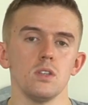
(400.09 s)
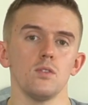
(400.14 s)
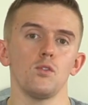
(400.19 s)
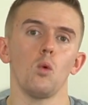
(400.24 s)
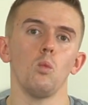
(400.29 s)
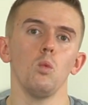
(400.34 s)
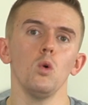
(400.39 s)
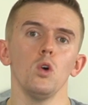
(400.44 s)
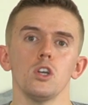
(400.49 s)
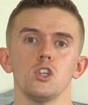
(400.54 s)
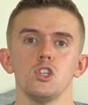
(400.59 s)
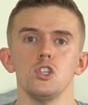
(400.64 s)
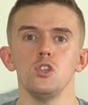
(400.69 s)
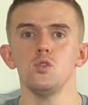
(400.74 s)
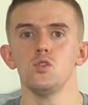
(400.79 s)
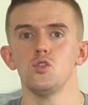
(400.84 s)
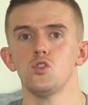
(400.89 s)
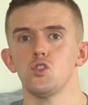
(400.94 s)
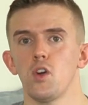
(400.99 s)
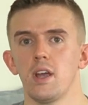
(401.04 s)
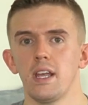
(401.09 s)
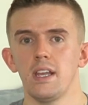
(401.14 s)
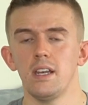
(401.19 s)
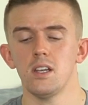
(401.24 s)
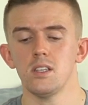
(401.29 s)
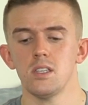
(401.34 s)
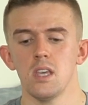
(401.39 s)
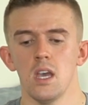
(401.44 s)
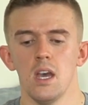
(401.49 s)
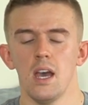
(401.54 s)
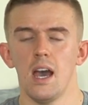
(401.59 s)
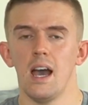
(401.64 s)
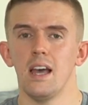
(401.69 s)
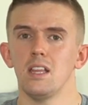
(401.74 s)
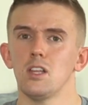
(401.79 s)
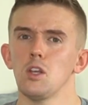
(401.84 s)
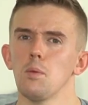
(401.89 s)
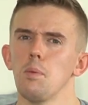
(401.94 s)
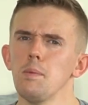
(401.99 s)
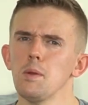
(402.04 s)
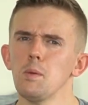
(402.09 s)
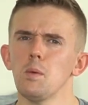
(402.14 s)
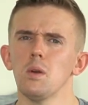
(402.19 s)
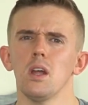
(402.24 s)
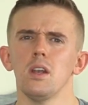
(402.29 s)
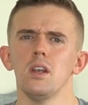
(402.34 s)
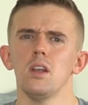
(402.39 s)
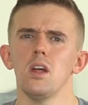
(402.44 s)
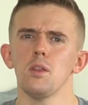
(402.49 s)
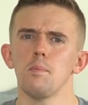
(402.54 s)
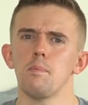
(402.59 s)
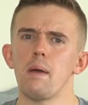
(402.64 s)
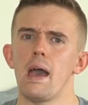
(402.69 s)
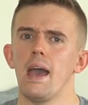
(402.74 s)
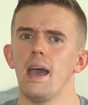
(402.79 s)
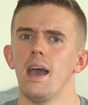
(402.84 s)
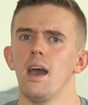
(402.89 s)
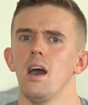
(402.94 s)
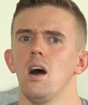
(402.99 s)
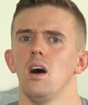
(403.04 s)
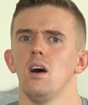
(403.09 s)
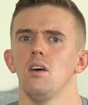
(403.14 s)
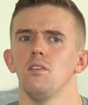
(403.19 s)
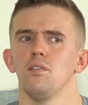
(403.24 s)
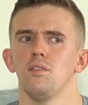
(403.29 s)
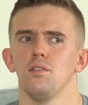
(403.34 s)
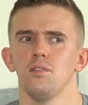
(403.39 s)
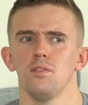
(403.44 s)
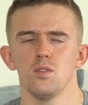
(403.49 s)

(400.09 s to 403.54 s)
You've got work shoes, trainers, and then you'll probably want another pair of